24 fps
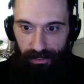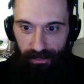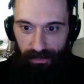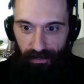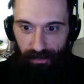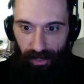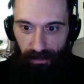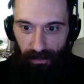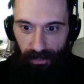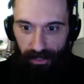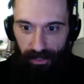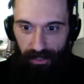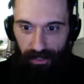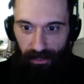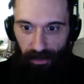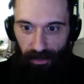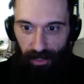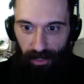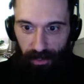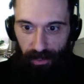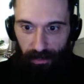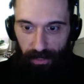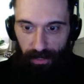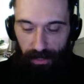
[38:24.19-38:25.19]
references
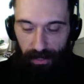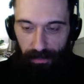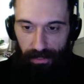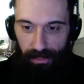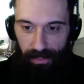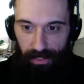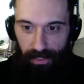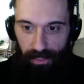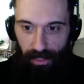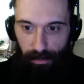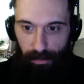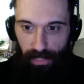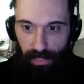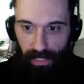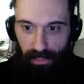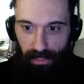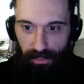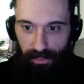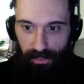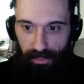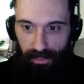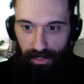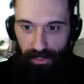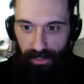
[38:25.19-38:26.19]
Quantum Leap, and Scott
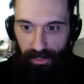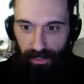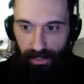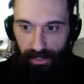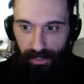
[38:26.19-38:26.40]
Bakula's in it.